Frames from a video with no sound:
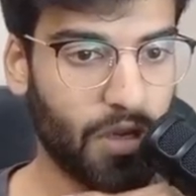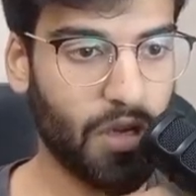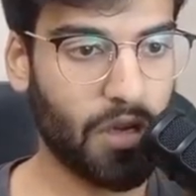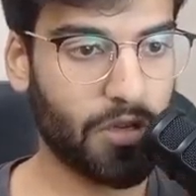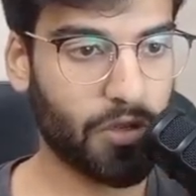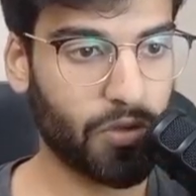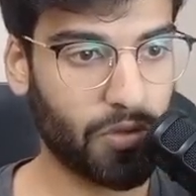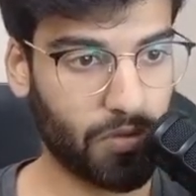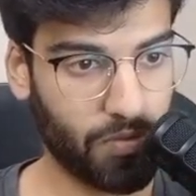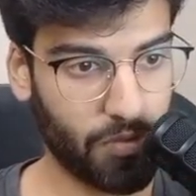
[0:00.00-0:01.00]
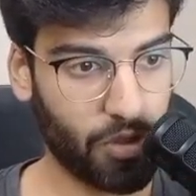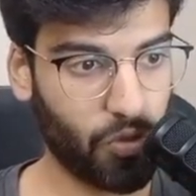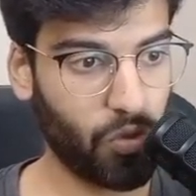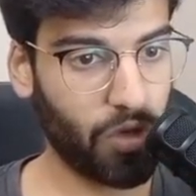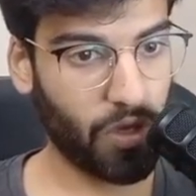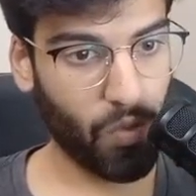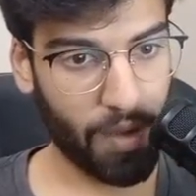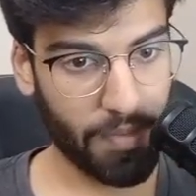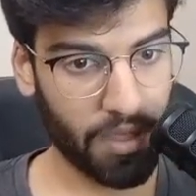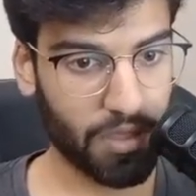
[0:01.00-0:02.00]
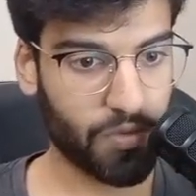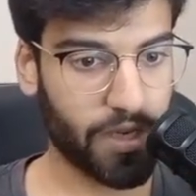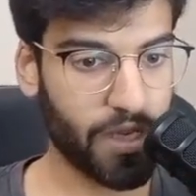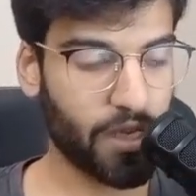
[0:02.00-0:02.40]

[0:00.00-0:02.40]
So the tool in Vapi is ready,